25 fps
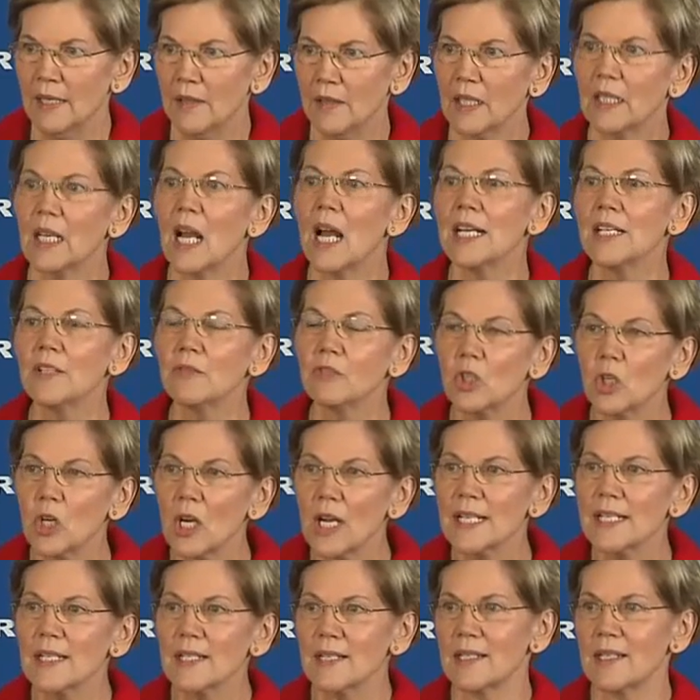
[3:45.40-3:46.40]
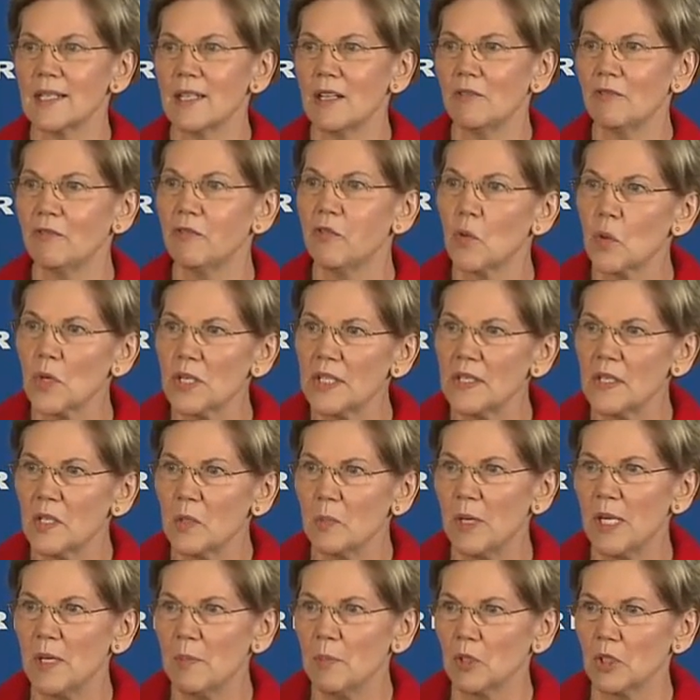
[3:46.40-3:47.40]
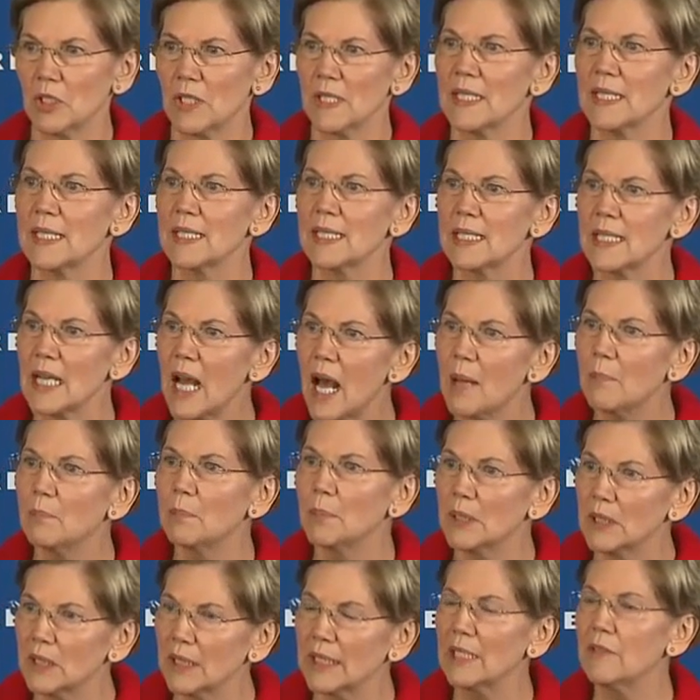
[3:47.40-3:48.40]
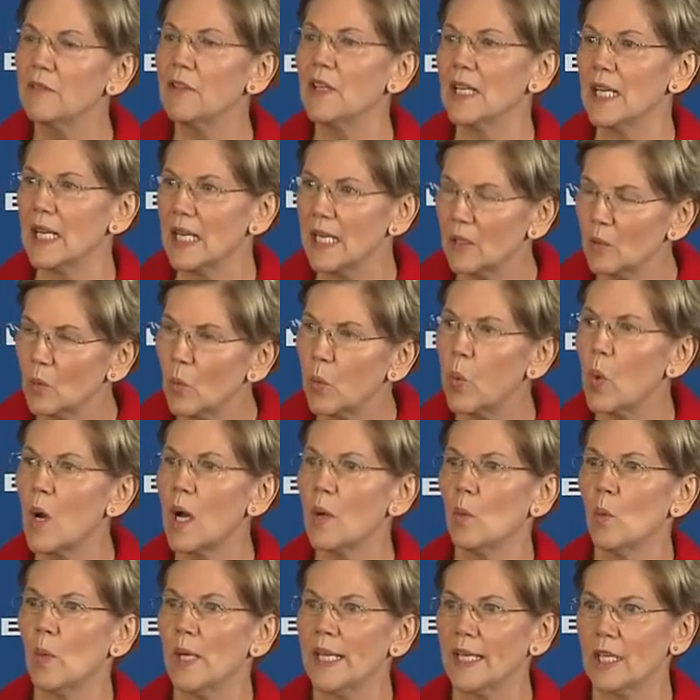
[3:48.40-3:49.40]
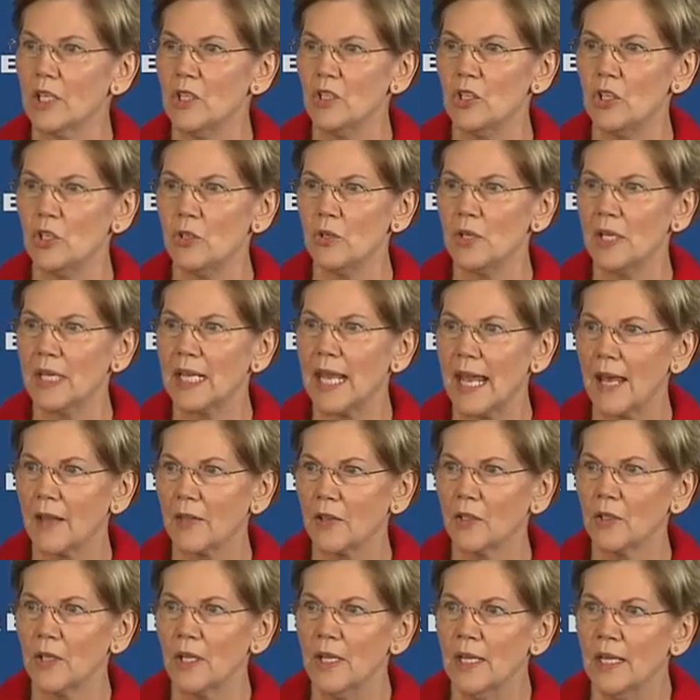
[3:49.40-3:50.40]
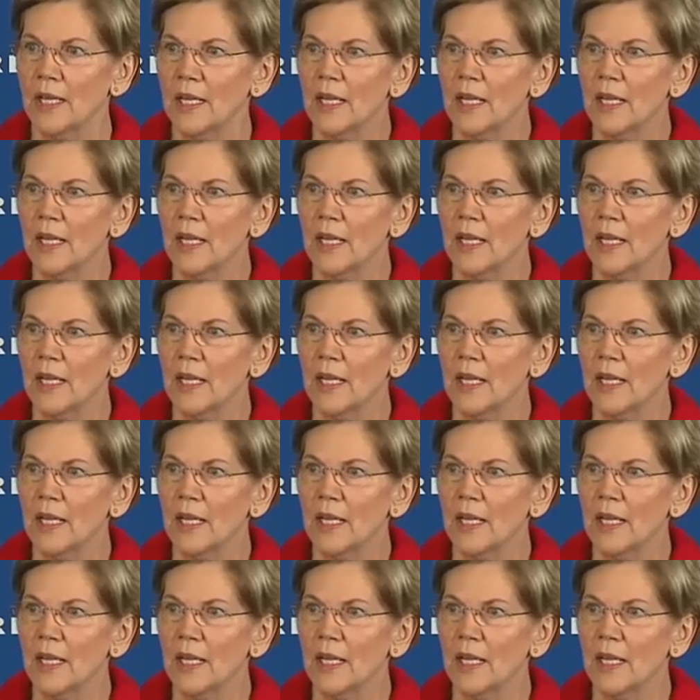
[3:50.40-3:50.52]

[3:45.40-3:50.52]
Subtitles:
the kind of crisis that forces people to stop believing in what we can do together,